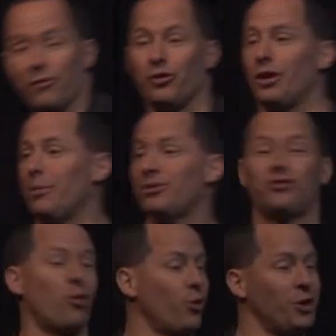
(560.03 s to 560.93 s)
your name is
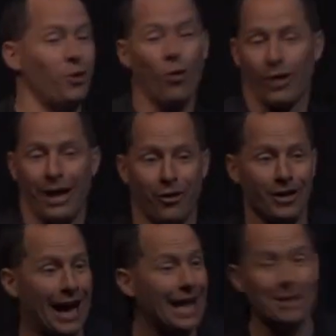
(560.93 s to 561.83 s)
Jordan or Aaron,
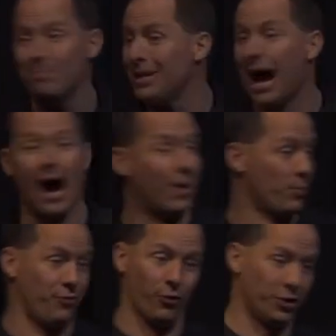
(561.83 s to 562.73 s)
I am not
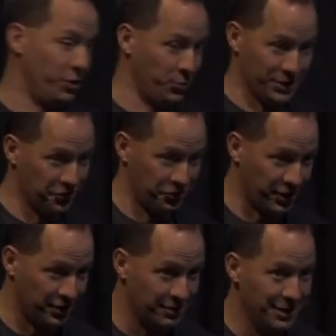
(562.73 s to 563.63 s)
referring to you in this
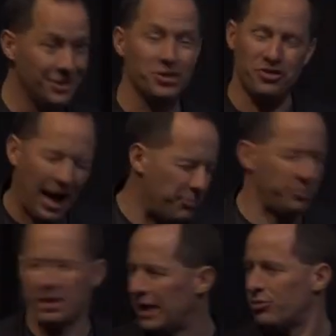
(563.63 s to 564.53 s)
scene. Just happens to
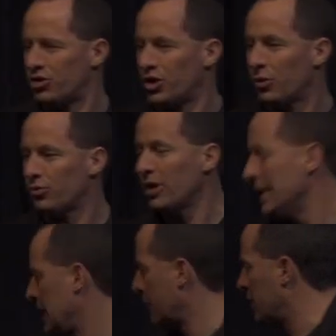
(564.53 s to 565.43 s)
be the names I chose.
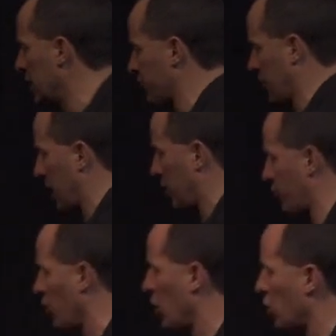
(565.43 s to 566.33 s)
In this
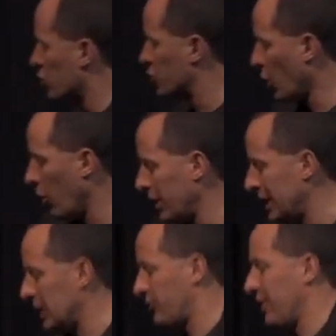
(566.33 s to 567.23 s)
case,
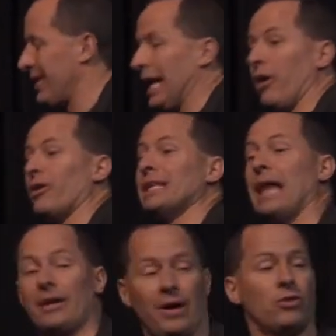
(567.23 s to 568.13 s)
Jordan is giving Aaron a
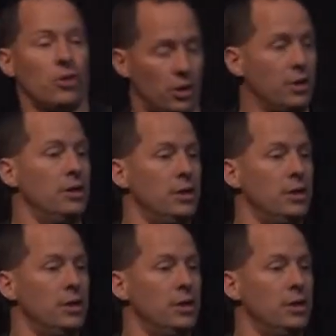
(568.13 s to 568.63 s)
lot of alcohol.